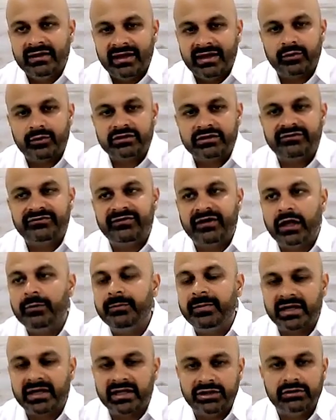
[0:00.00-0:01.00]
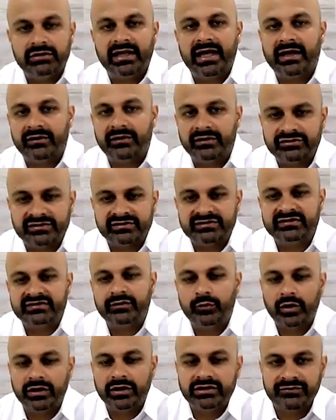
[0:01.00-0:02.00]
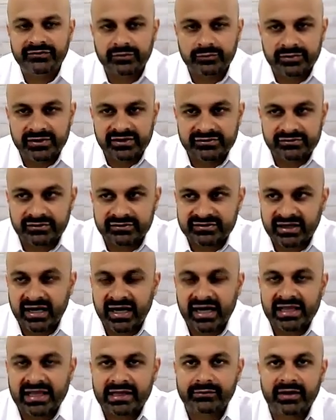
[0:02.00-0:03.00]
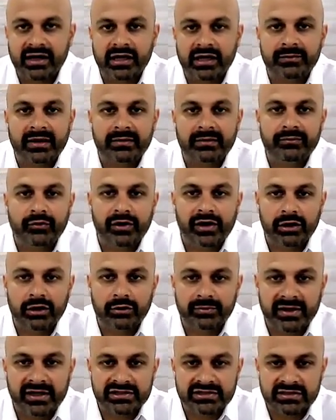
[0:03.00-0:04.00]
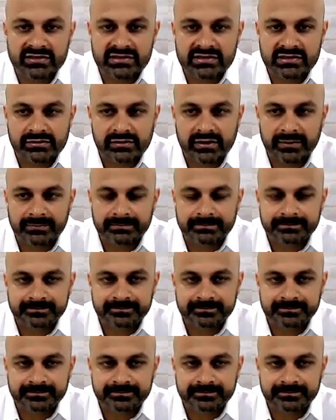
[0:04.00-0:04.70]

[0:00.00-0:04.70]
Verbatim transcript: and we're developing a new language this is a wonderful resource i highly recommend pointing your patients to it